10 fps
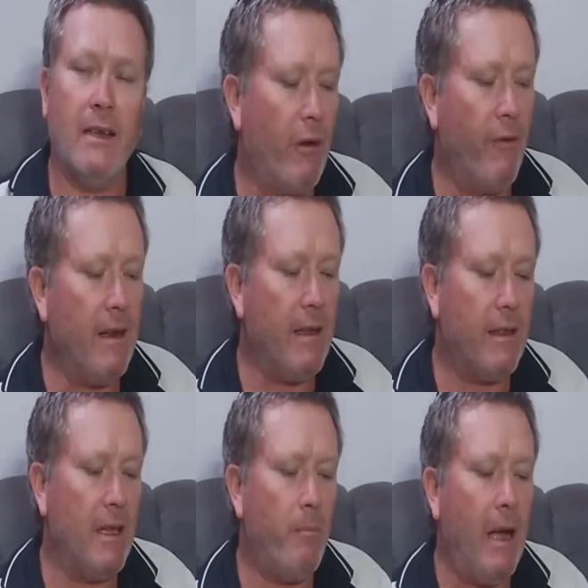I've read
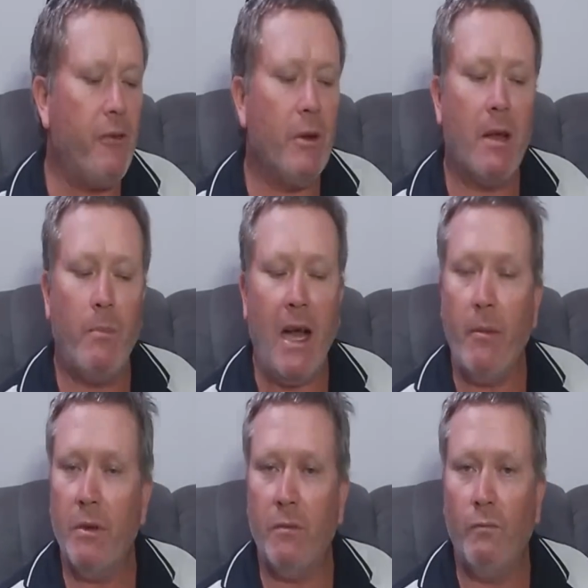that the battery
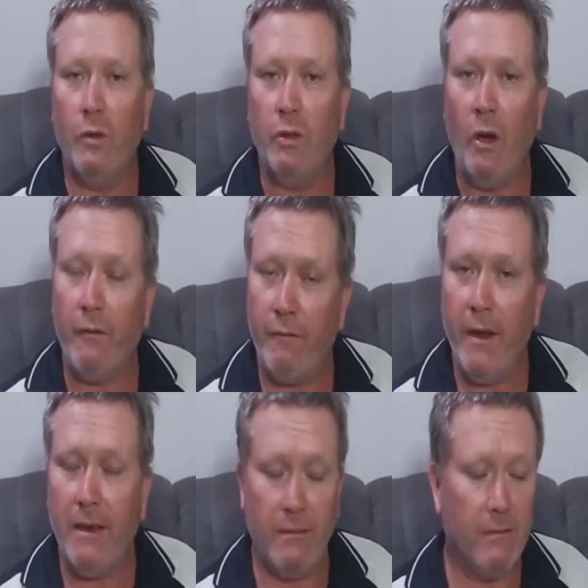compartment will not
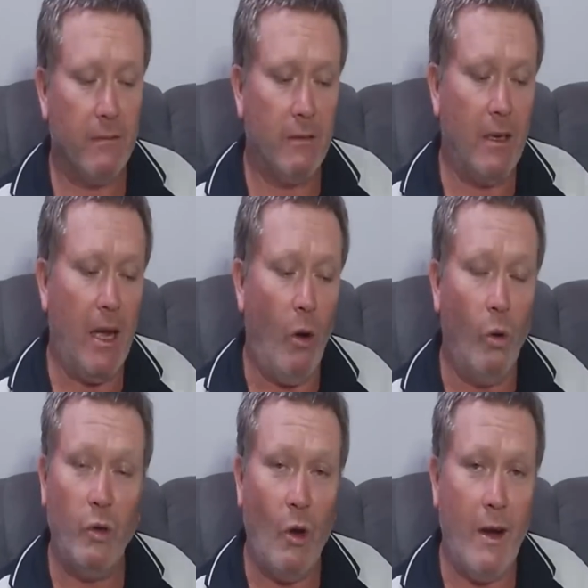fit
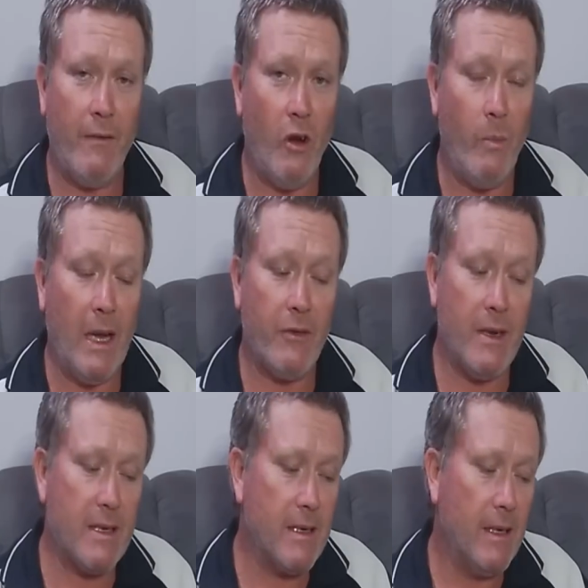all 9-volt
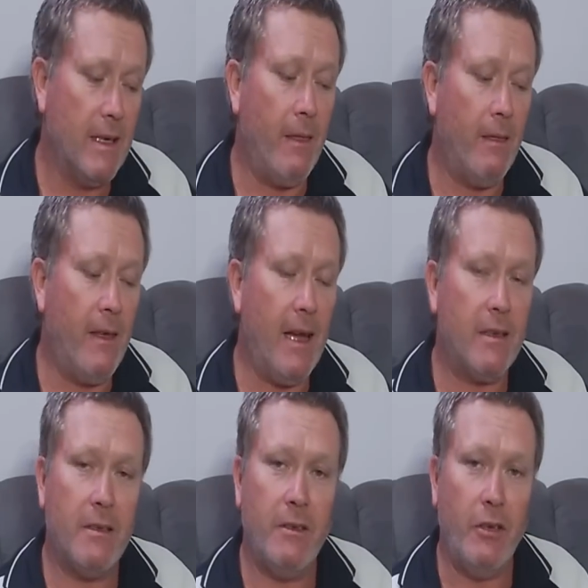batteries,
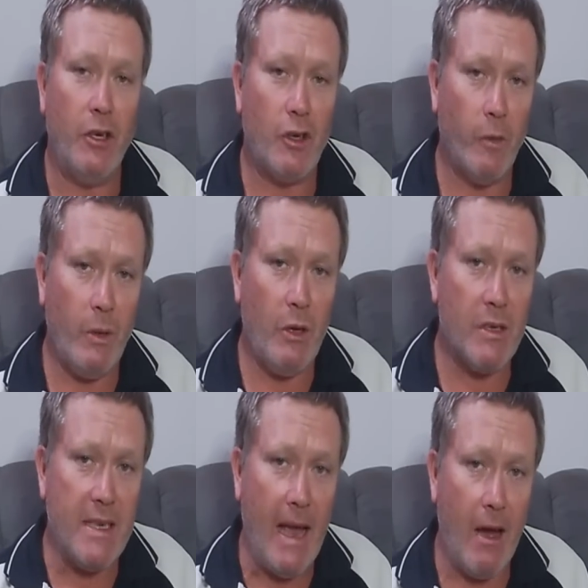that you should be
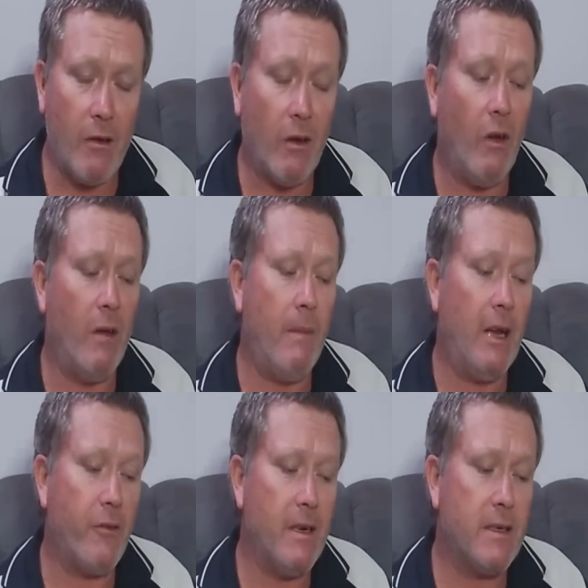using alkaline
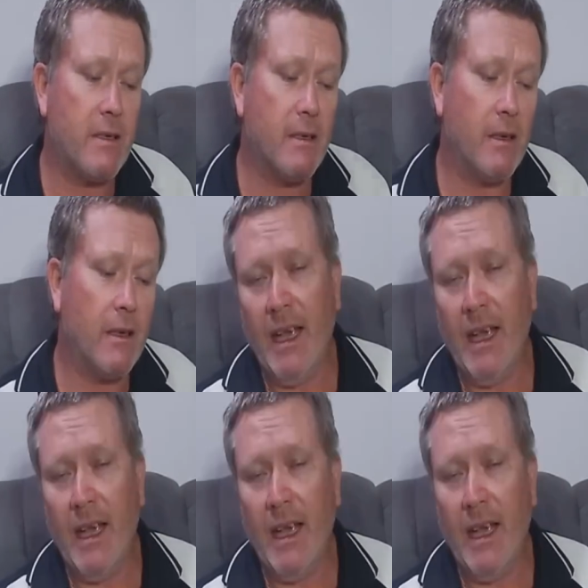batteries.